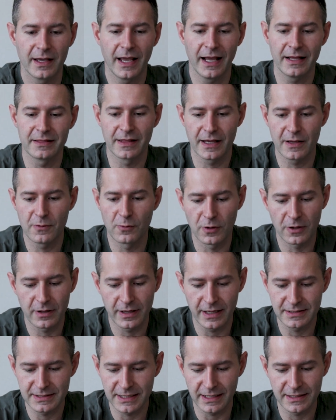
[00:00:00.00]
And they were,
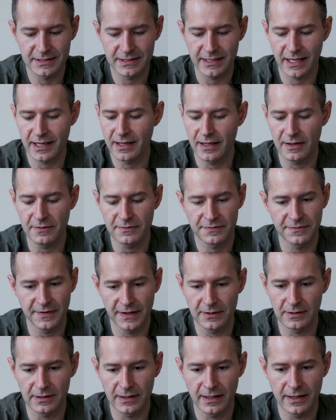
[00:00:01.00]
as I say, it
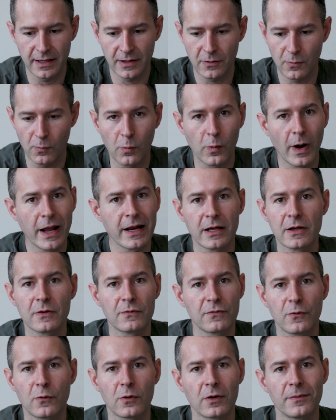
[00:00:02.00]
felt like
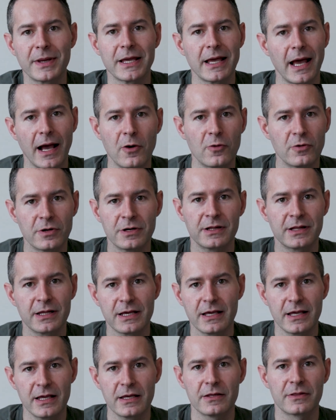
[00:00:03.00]
waiting for me out in
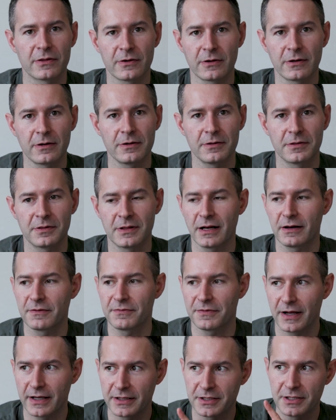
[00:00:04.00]
the ether, that
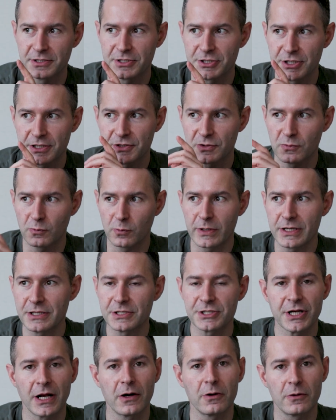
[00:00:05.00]
if I could just
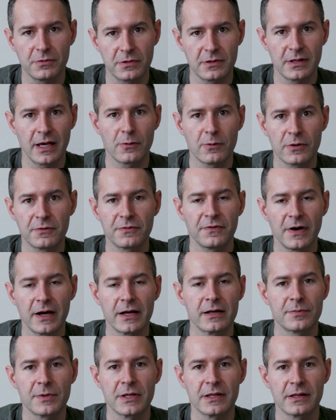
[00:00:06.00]
reach out, they would
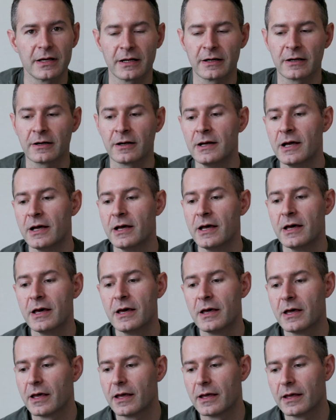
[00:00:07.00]
find me there.
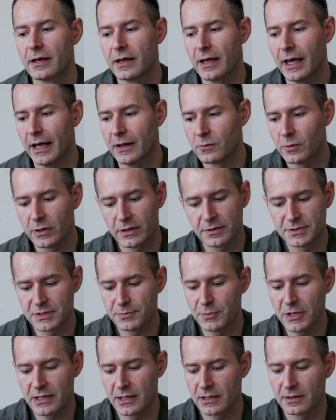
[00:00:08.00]
And what I'm
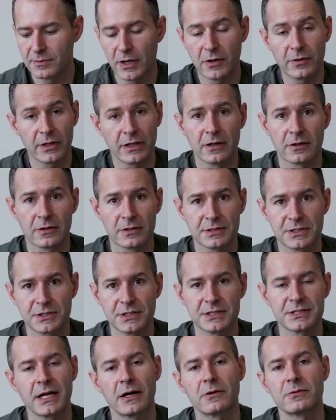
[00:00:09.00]
speaking about here is
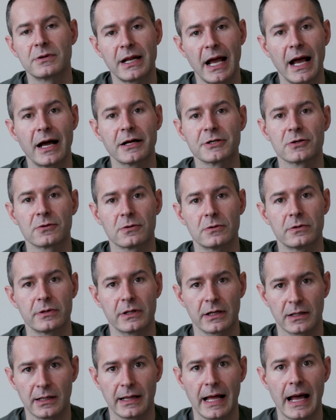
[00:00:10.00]
just how natural
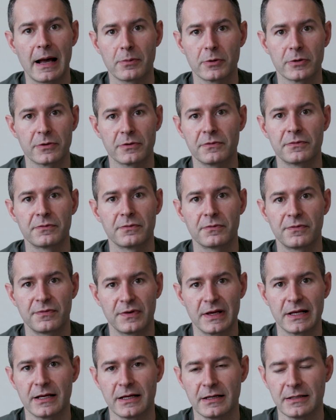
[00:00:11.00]
the collaborative
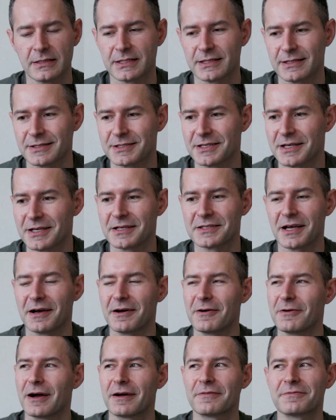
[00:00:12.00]
fit is.
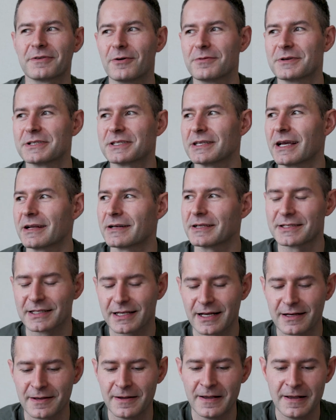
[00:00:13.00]
I've always said
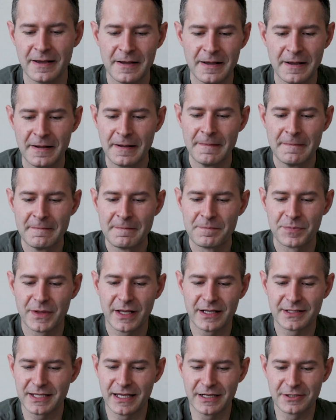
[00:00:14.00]

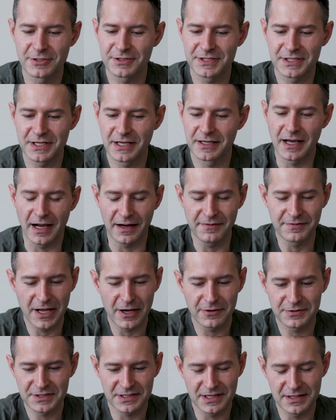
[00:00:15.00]
it's interesting. I've
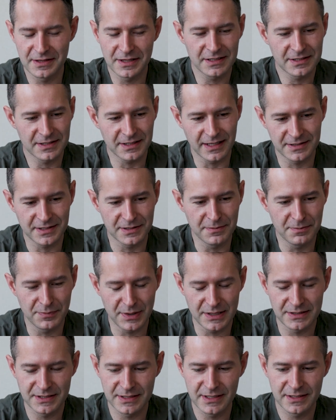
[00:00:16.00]
now seen this, it's in
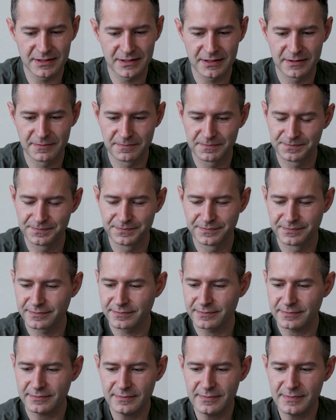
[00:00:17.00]
business
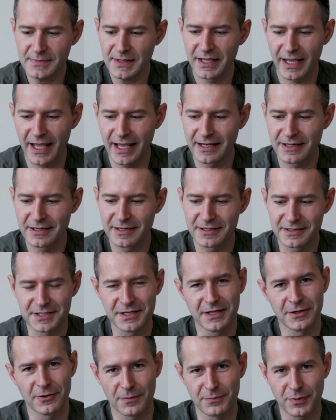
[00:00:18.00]
and it
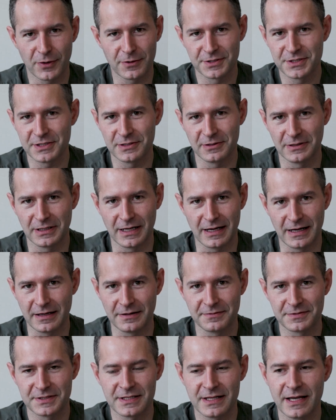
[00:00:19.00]
is in our personal
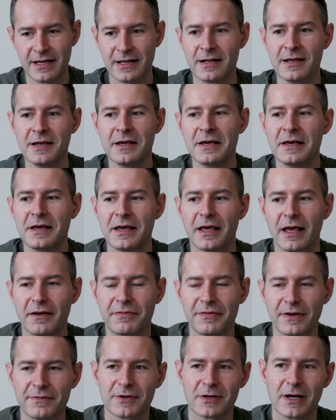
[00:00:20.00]
lives, that
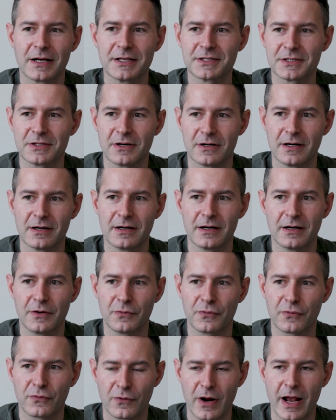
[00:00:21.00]
if ever I saw
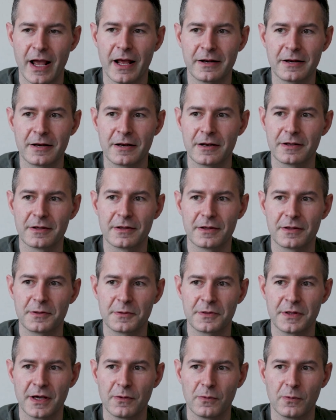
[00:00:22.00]
a friend
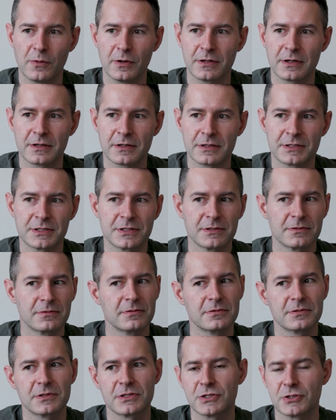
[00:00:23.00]
that was
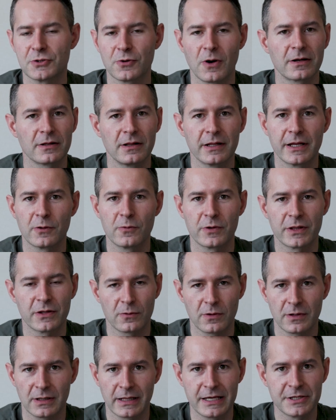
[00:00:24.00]
struggling with
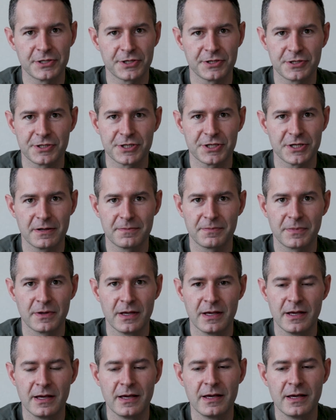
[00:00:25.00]
a relationship,